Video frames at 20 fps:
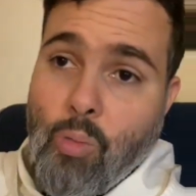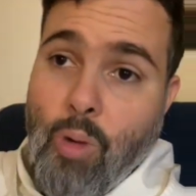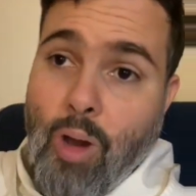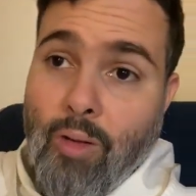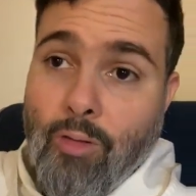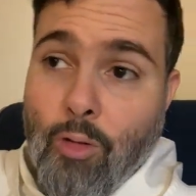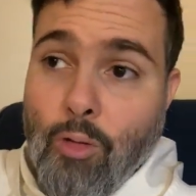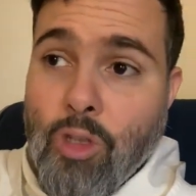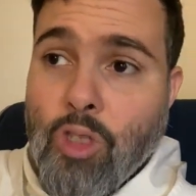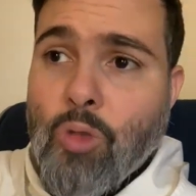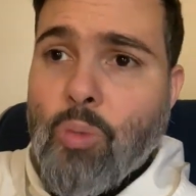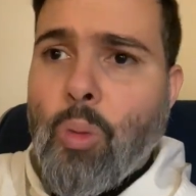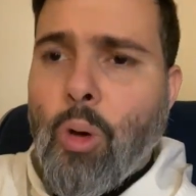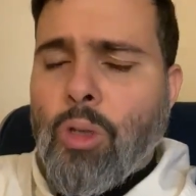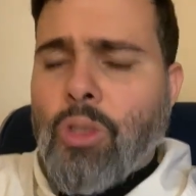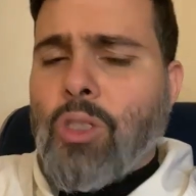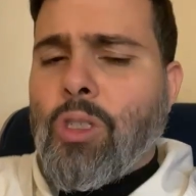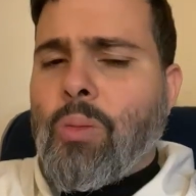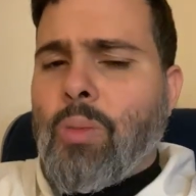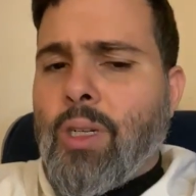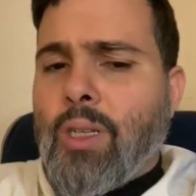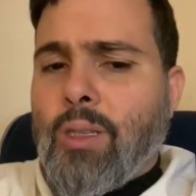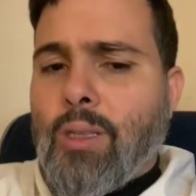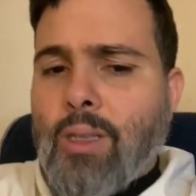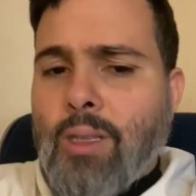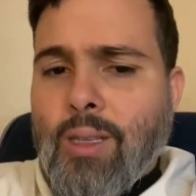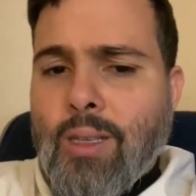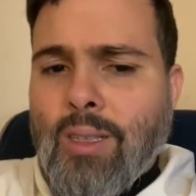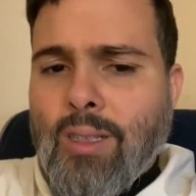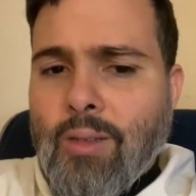We have a responsibility
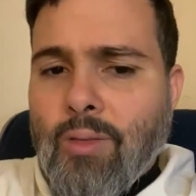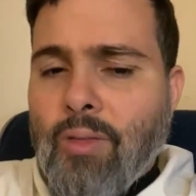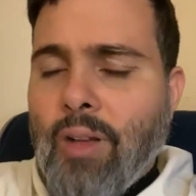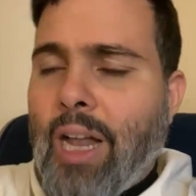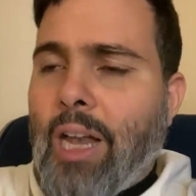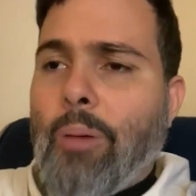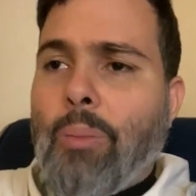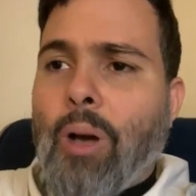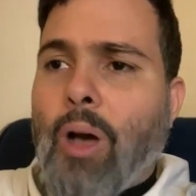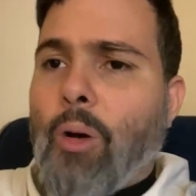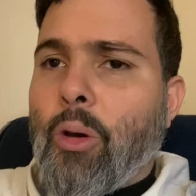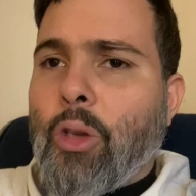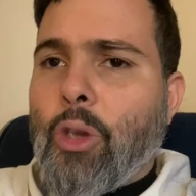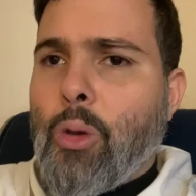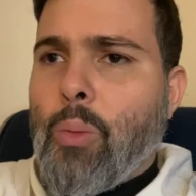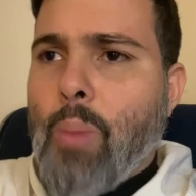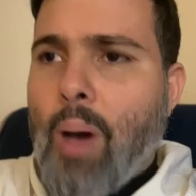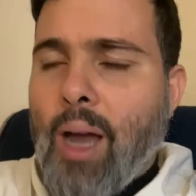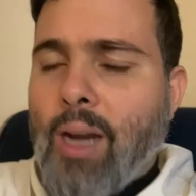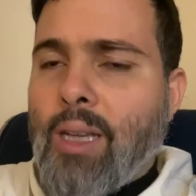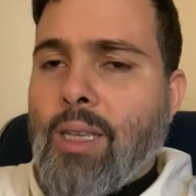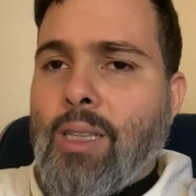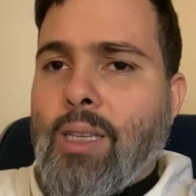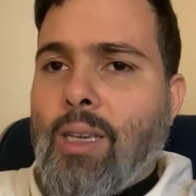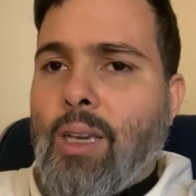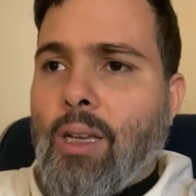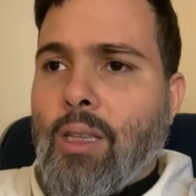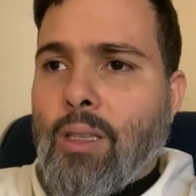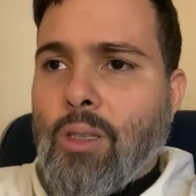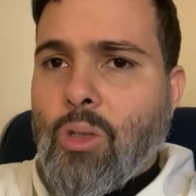to develop our humanity
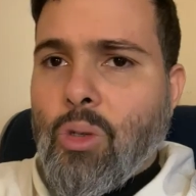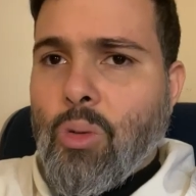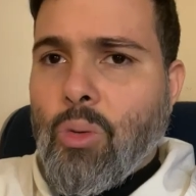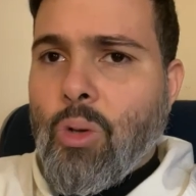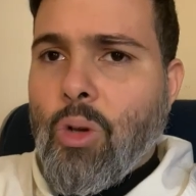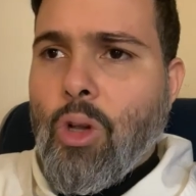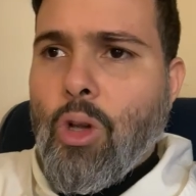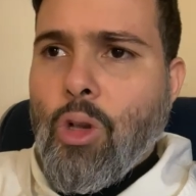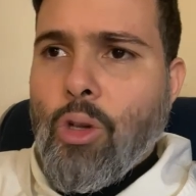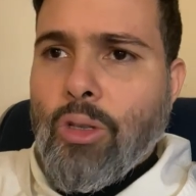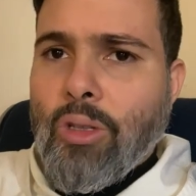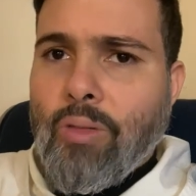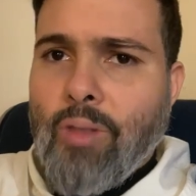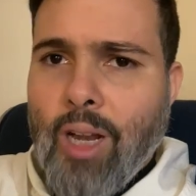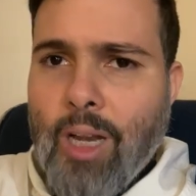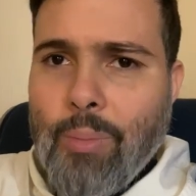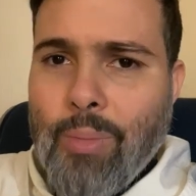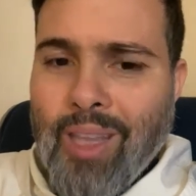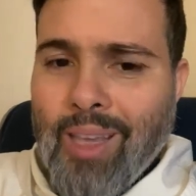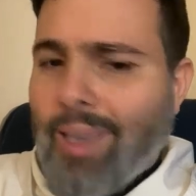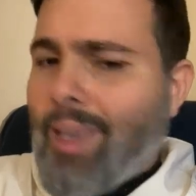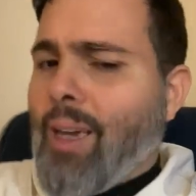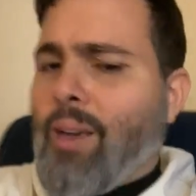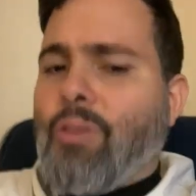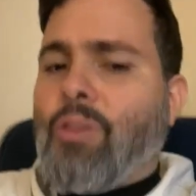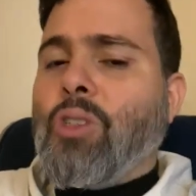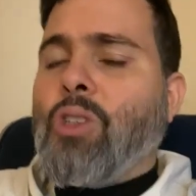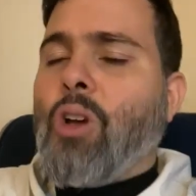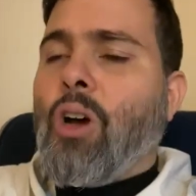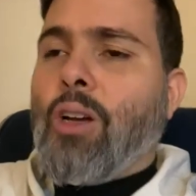and to develop the
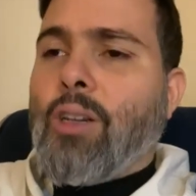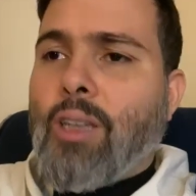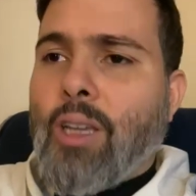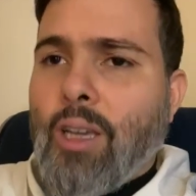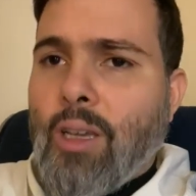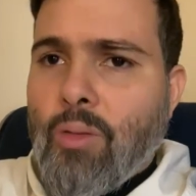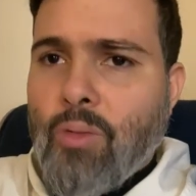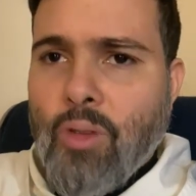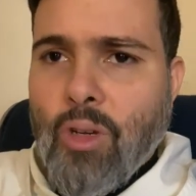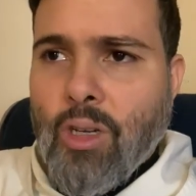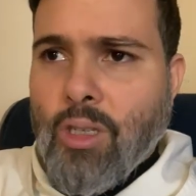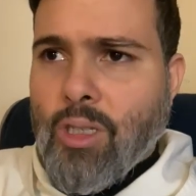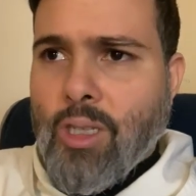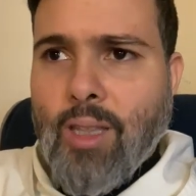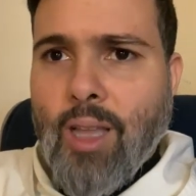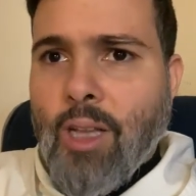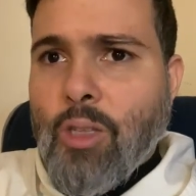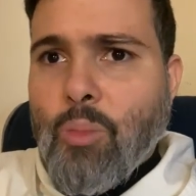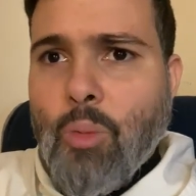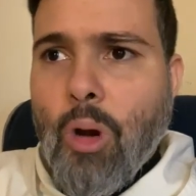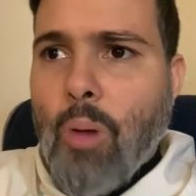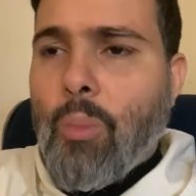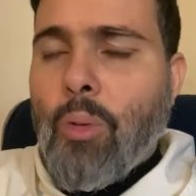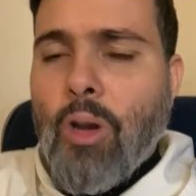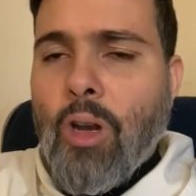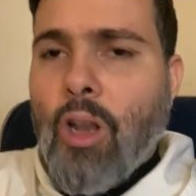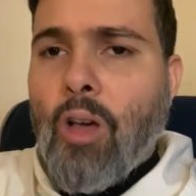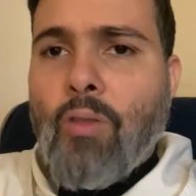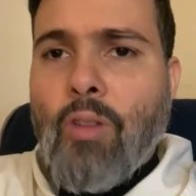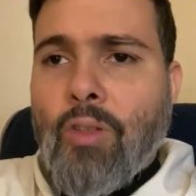gifts God gave to us, and that's proper
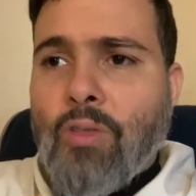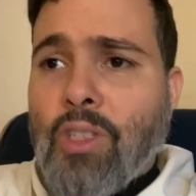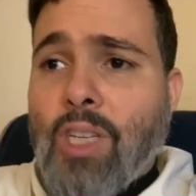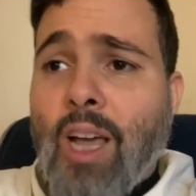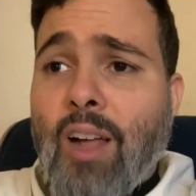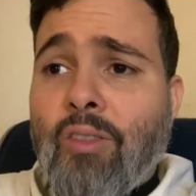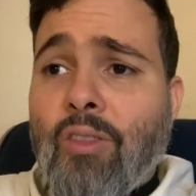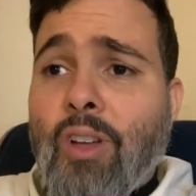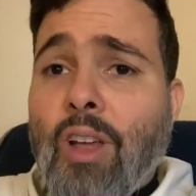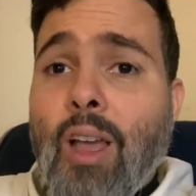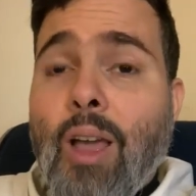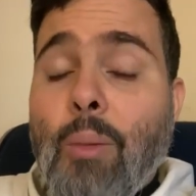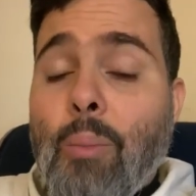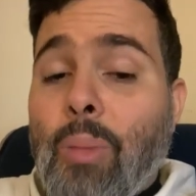love of self.